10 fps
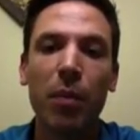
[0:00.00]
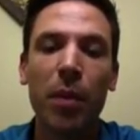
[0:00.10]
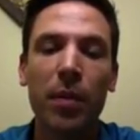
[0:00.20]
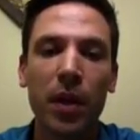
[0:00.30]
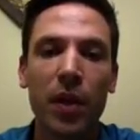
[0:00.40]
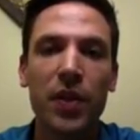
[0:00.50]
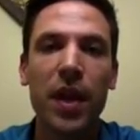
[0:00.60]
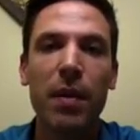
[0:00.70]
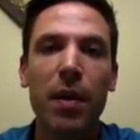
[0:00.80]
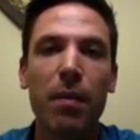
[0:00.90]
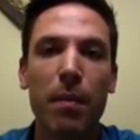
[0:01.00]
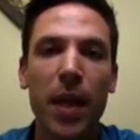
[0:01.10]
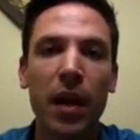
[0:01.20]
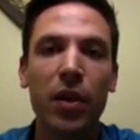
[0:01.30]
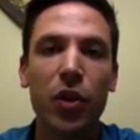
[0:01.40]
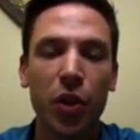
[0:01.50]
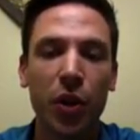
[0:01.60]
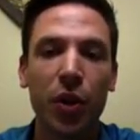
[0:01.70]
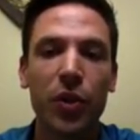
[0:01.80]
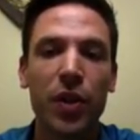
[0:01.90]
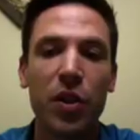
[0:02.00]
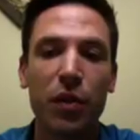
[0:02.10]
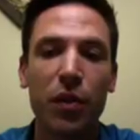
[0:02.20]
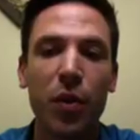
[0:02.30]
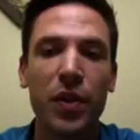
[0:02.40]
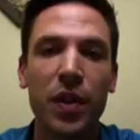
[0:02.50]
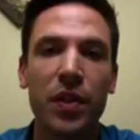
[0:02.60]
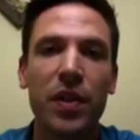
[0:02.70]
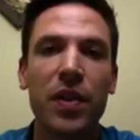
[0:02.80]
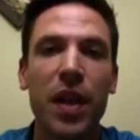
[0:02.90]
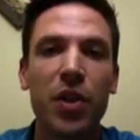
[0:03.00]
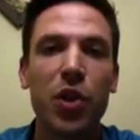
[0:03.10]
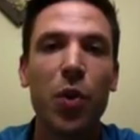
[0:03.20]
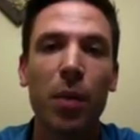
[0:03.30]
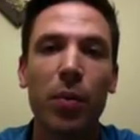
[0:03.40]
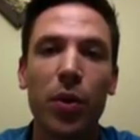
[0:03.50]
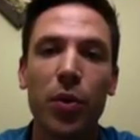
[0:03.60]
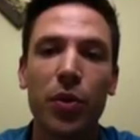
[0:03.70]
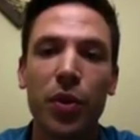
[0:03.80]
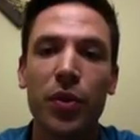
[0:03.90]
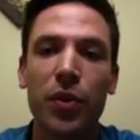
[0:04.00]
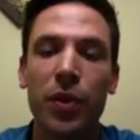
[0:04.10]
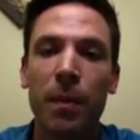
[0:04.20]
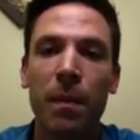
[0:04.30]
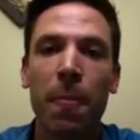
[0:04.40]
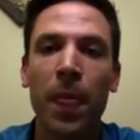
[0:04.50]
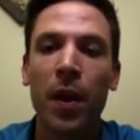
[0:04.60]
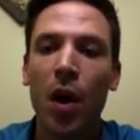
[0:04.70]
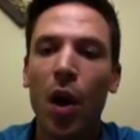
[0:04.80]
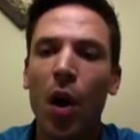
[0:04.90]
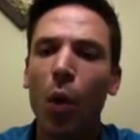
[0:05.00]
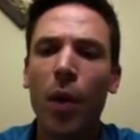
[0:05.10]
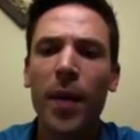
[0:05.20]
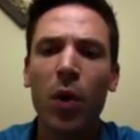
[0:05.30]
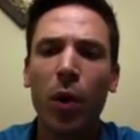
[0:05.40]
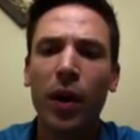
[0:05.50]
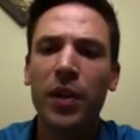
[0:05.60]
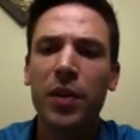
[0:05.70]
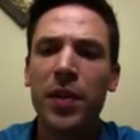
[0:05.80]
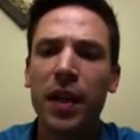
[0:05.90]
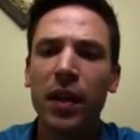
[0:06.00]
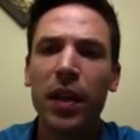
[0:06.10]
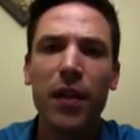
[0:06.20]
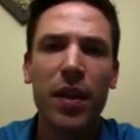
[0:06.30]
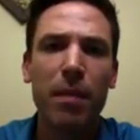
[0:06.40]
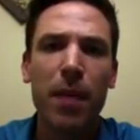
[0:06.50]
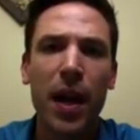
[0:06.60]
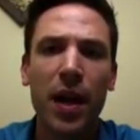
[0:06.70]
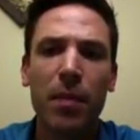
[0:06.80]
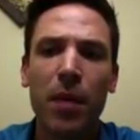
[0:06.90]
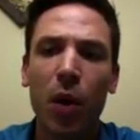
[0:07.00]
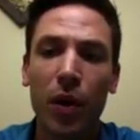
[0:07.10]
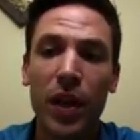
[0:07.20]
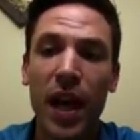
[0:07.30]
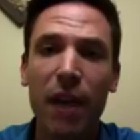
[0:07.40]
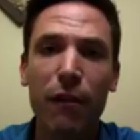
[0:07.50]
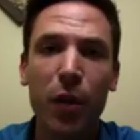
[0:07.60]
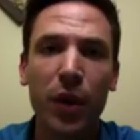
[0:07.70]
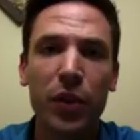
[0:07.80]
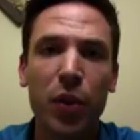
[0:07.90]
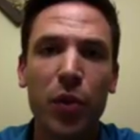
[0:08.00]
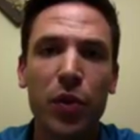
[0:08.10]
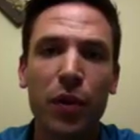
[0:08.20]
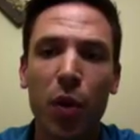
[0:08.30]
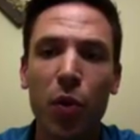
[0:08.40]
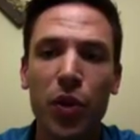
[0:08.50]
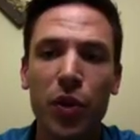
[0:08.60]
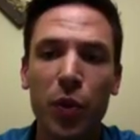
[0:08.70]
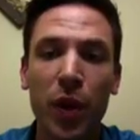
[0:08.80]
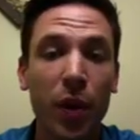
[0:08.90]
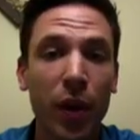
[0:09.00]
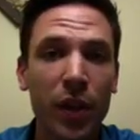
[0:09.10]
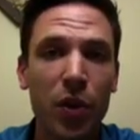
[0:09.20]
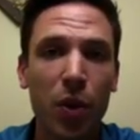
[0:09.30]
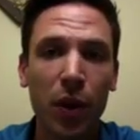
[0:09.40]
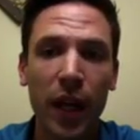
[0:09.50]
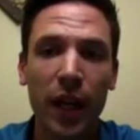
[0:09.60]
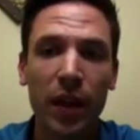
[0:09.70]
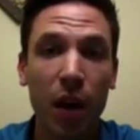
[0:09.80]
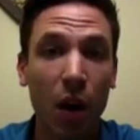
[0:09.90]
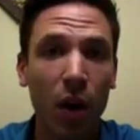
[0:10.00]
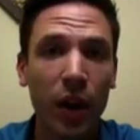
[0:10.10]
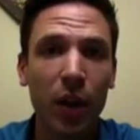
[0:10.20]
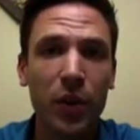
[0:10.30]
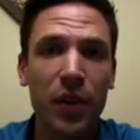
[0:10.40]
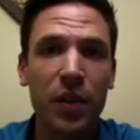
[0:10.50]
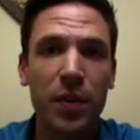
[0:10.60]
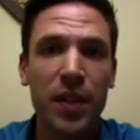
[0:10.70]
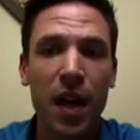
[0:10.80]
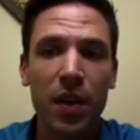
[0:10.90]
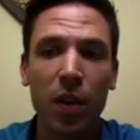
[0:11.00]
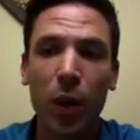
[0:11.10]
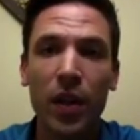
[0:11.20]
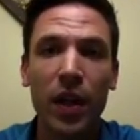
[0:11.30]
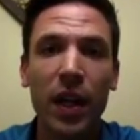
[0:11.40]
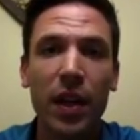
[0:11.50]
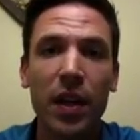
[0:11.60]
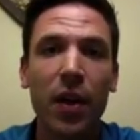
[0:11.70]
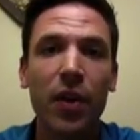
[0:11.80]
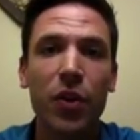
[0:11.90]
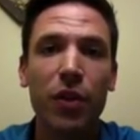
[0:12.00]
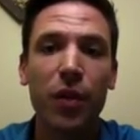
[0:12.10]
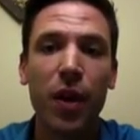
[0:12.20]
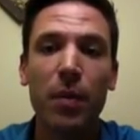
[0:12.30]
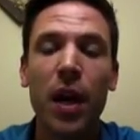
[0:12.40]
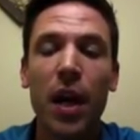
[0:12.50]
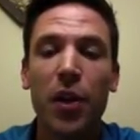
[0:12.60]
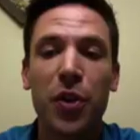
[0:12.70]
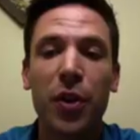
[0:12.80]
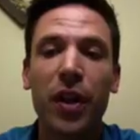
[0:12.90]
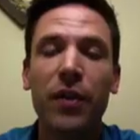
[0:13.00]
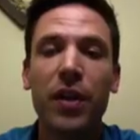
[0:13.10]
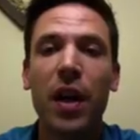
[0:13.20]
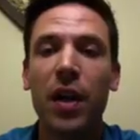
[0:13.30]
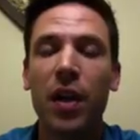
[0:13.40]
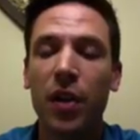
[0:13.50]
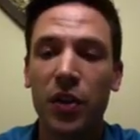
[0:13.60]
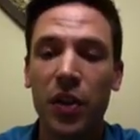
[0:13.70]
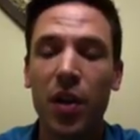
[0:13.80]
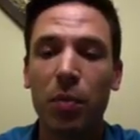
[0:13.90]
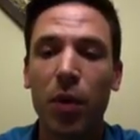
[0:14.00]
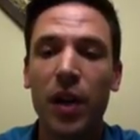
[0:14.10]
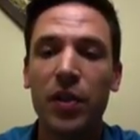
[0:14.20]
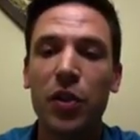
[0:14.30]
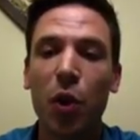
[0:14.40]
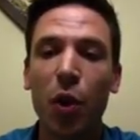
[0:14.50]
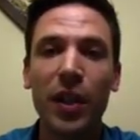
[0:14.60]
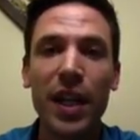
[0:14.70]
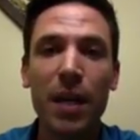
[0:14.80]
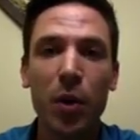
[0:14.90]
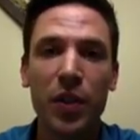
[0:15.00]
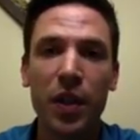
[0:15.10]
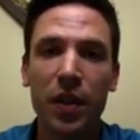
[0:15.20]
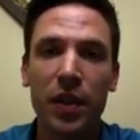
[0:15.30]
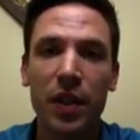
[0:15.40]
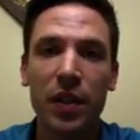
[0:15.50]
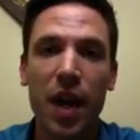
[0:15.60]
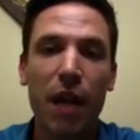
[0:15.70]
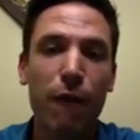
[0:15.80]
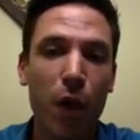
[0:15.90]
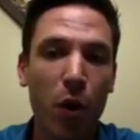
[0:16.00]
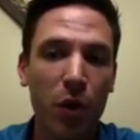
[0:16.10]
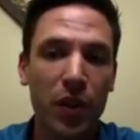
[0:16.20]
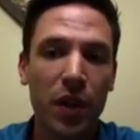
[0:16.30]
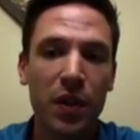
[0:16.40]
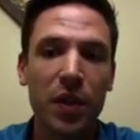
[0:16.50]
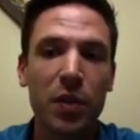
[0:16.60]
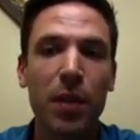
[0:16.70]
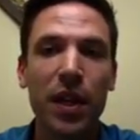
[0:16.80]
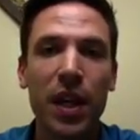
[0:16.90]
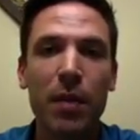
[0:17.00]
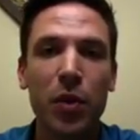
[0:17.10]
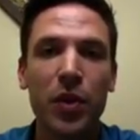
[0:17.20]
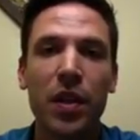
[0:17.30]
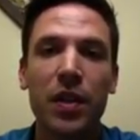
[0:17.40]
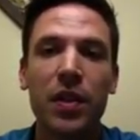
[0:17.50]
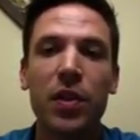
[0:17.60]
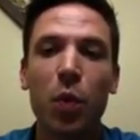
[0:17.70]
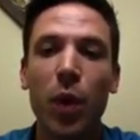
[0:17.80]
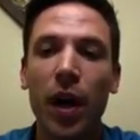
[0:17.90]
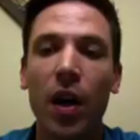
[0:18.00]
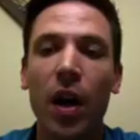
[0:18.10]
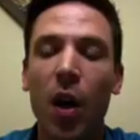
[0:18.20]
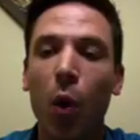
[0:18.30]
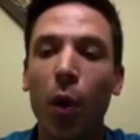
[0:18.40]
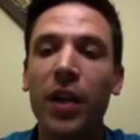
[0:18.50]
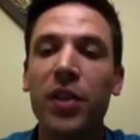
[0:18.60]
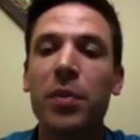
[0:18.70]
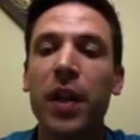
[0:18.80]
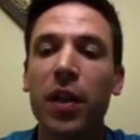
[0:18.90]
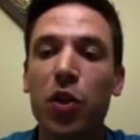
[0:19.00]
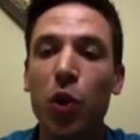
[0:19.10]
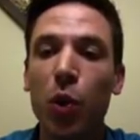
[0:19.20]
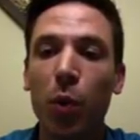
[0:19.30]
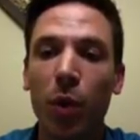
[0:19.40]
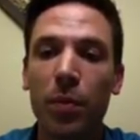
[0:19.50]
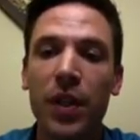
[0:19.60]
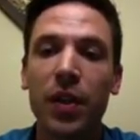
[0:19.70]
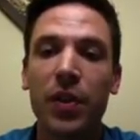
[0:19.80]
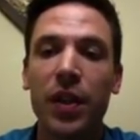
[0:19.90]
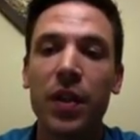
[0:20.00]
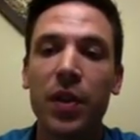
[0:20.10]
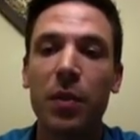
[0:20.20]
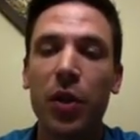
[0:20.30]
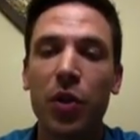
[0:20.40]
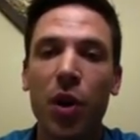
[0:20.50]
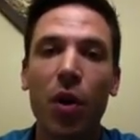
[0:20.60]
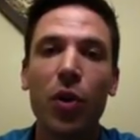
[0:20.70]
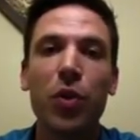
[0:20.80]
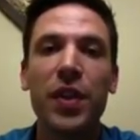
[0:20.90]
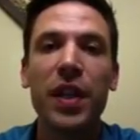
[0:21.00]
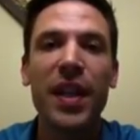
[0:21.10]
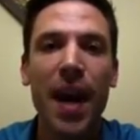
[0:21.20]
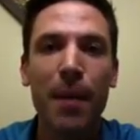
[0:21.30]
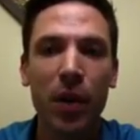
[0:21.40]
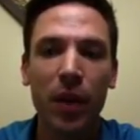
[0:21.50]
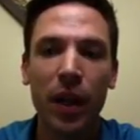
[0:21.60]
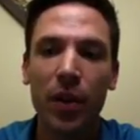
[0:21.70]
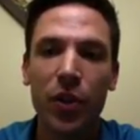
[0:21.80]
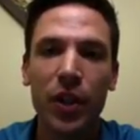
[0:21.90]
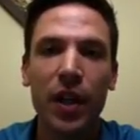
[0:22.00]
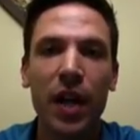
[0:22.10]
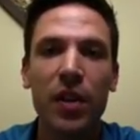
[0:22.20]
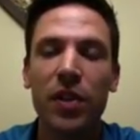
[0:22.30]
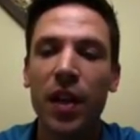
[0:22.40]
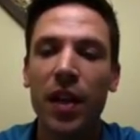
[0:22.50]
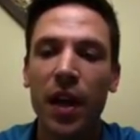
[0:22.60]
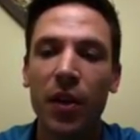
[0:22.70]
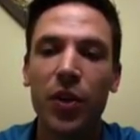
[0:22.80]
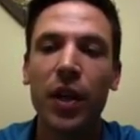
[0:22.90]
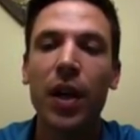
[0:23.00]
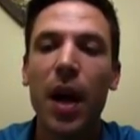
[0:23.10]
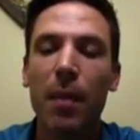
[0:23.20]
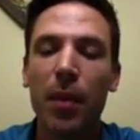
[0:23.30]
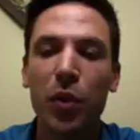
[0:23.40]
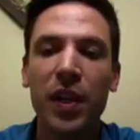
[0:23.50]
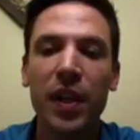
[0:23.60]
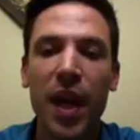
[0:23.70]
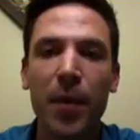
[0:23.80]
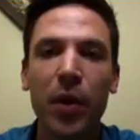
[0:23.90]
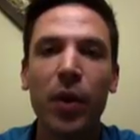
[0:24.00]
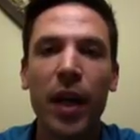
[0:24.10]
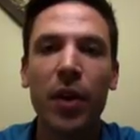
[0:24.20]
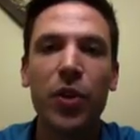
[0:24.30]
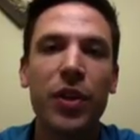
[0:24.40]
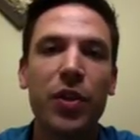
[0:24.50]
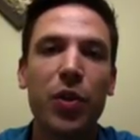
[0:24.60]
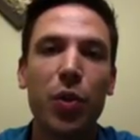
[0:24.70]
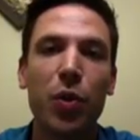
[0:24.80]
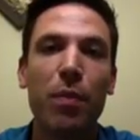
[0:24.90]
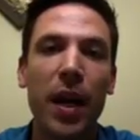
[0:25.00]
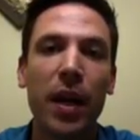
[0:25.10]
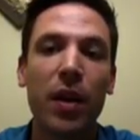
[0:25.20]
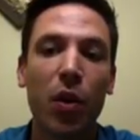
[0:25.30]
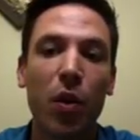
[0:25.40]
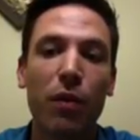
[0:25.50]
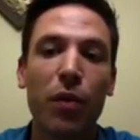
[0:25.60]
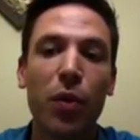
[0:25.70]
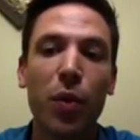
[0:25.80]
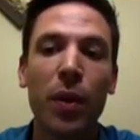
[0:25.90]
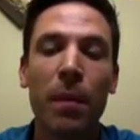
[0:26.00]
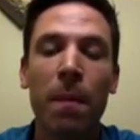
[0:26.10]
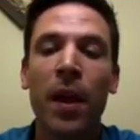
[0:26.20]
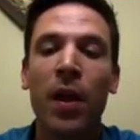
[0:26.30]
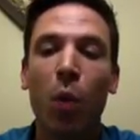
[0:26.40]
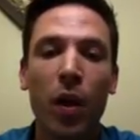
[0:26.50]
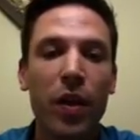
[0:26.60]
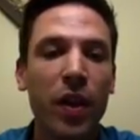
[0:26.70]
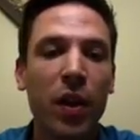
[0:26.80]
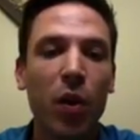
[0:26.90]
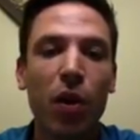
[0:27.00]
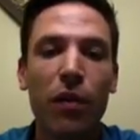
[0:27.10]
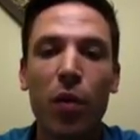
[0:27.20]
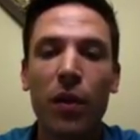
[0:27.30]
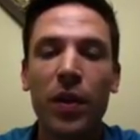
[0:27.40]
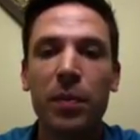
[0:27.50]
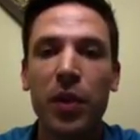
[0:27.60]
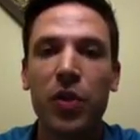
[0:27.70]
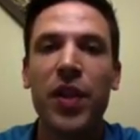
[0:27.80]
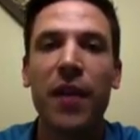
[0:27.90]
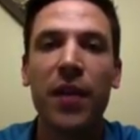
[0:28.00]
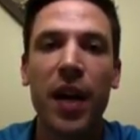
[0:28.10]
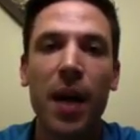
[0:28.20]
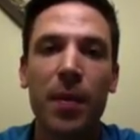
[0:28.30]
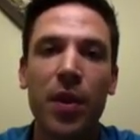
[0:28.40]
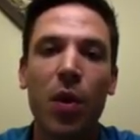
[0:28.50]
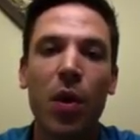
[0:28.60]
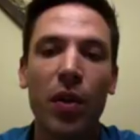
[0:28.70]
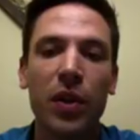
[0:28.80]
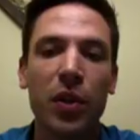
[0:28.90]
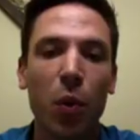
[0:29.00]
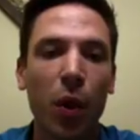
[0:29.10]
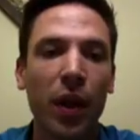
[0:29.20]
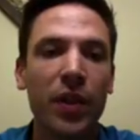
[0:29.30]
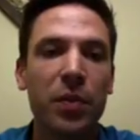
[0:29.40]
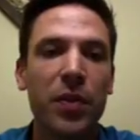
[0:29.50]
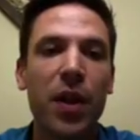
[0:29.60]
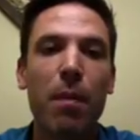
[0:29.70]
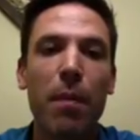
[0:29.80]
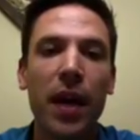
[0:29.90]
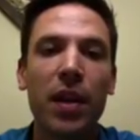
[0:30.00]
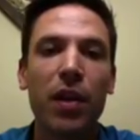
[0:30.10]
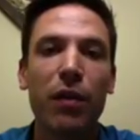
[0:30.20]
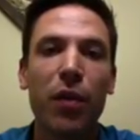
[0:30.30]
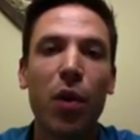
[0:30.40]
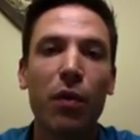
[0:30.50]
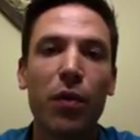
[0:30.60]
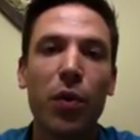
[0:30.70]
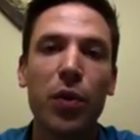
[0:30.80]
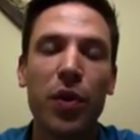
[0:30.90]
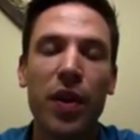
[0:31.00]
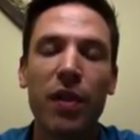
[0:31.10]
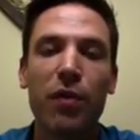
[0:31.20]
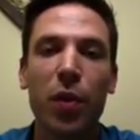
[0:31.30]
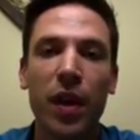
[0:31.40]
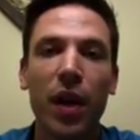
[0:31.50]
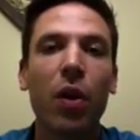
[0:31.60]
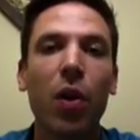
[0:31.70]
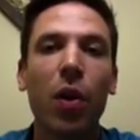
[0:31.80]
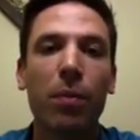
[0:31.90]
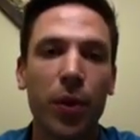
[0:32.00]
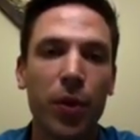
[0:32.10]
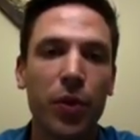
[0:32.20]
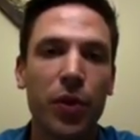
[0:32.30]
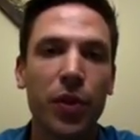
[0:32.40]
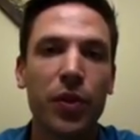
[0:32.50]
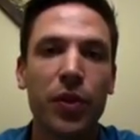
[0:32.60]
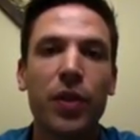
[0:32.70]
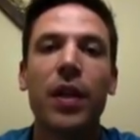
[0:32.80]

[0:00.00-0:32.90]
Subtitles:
But because they make sugars, they do photosynthesis, they too are producers. What about organisms that live at the bottom or the aphotic zones of oceans where there is no light? There are ecosystems down there. Where are they getting their energy from? So there's another process called chemosynthesis, not photosynthesis, but chemosynthesis, where organisms like the tube worms here seen in this picture are using chemical energy, not sun energy, but using chemical energy to make their own food. One thing that all four of these pictures have in common, though, are these are organisms that are making their own food, so therefore they are called producers.